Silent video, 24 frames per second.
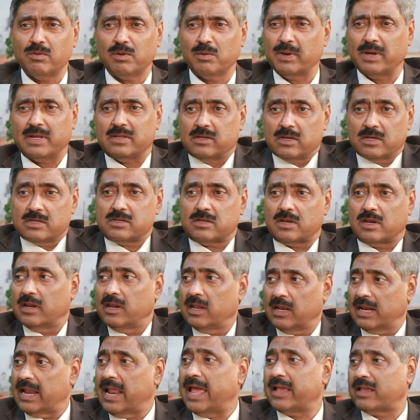We were just
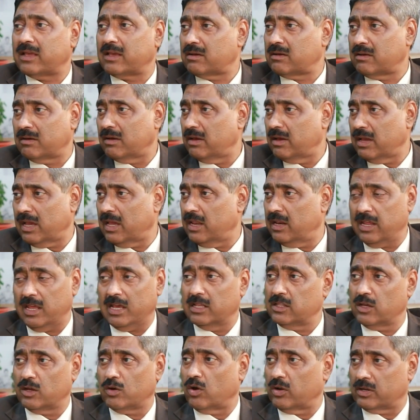running like
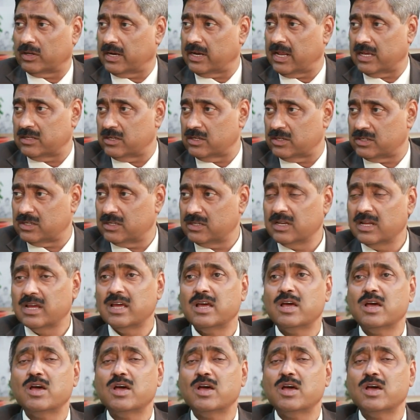any other organization,